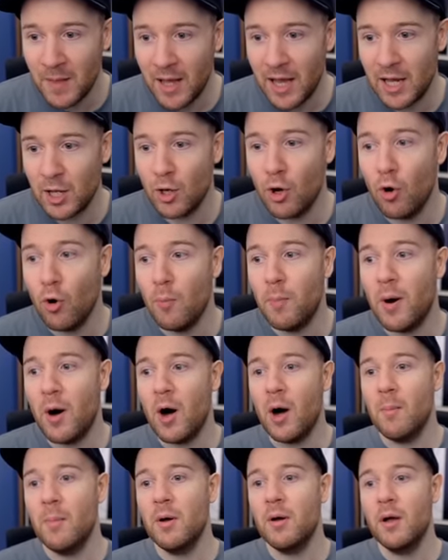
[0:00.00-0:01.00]
And Cole
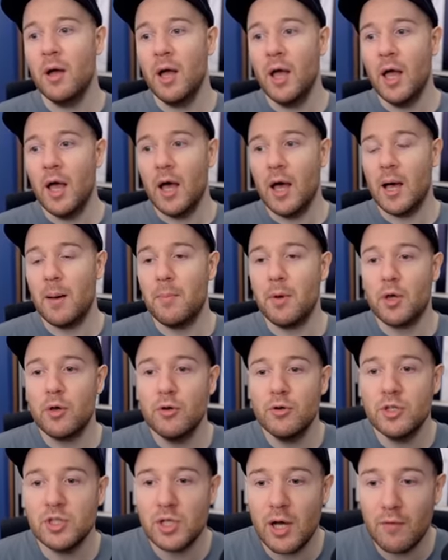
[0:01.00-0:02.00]
Palmer,
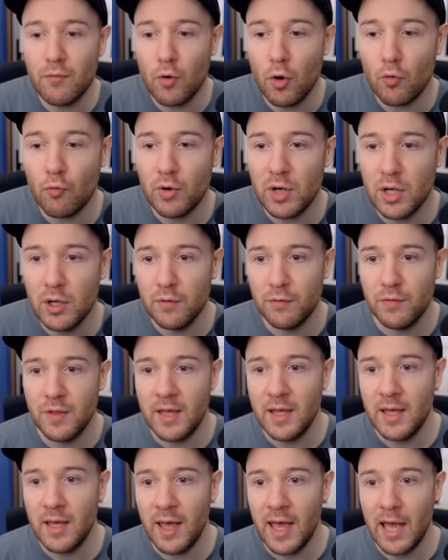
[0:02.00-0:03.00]
because I've got rid of
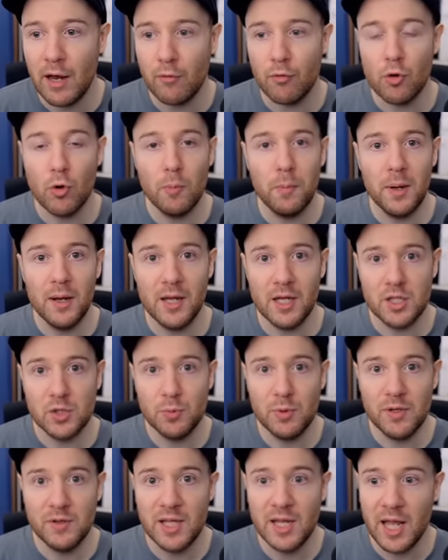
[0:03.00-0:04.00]
the aerial plus
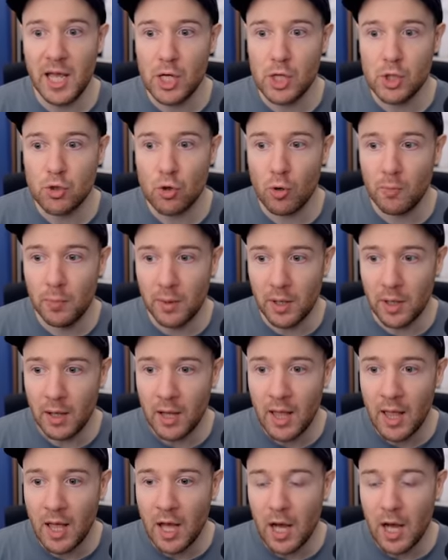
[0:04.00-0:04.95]
with Didier Drogba,